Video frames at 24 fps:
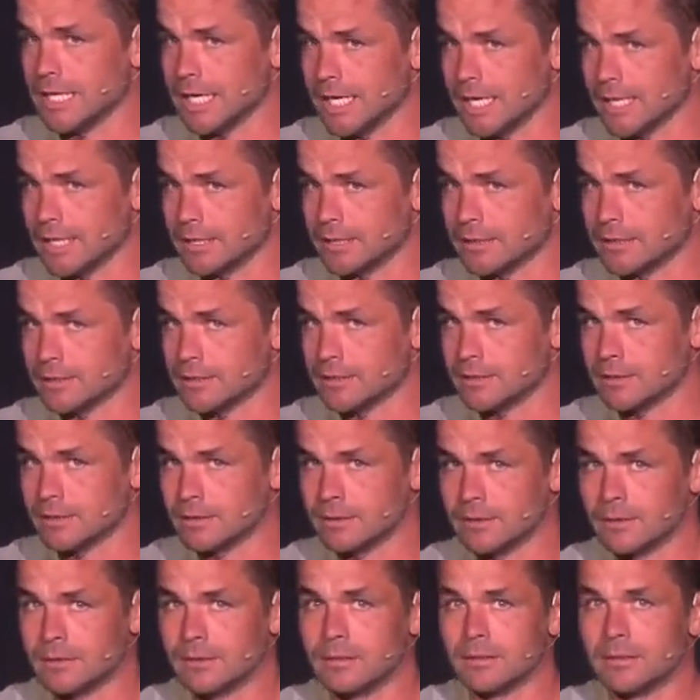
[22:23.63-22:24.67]
end,
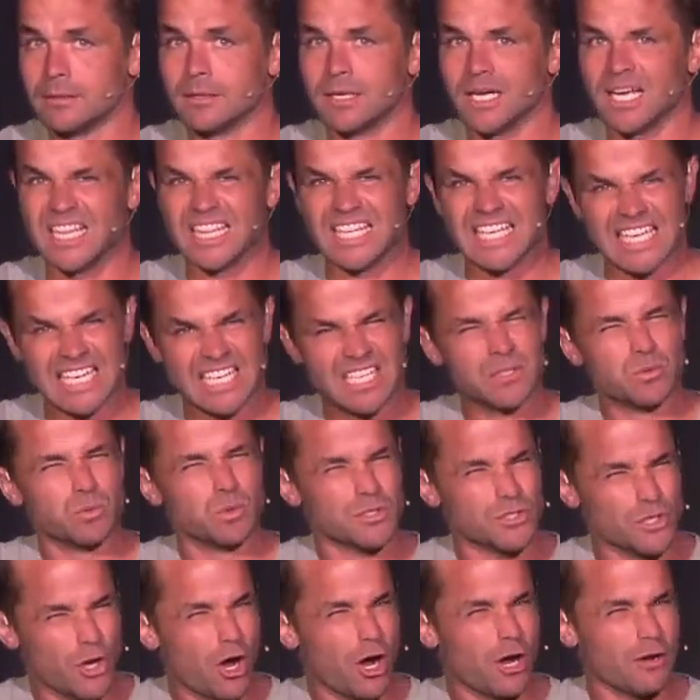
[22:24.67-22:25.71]
and the end
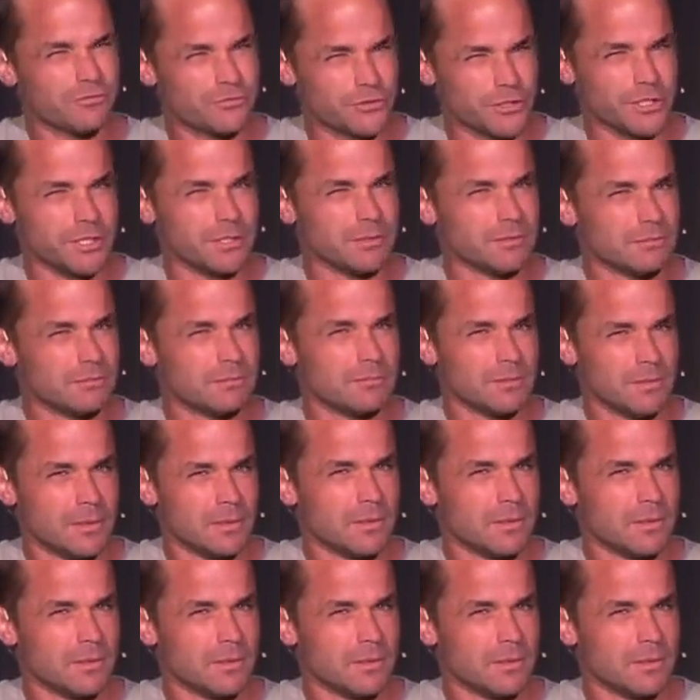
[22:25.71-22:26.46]
was often